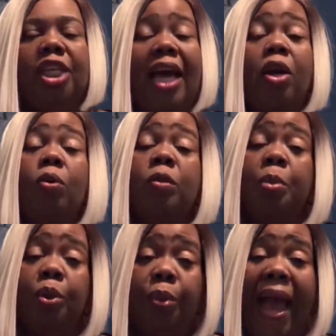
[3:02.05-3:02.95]
and I'd always
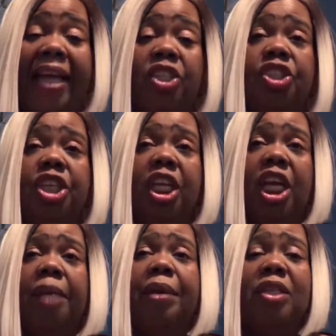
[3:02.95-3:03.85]
put radish in
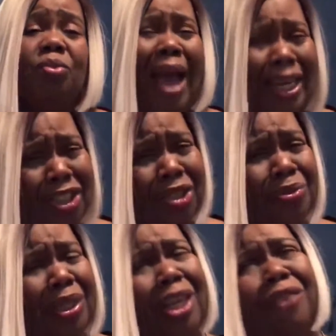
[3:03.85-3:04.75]
it because radish is
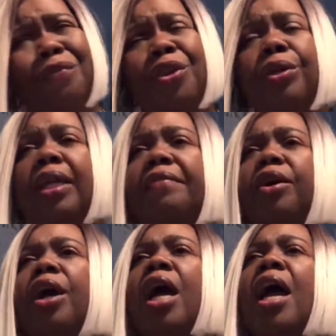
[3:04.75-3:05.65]
really good for your
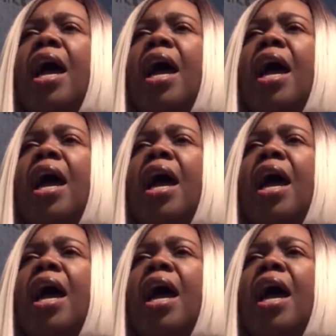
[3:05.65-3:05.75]
liver,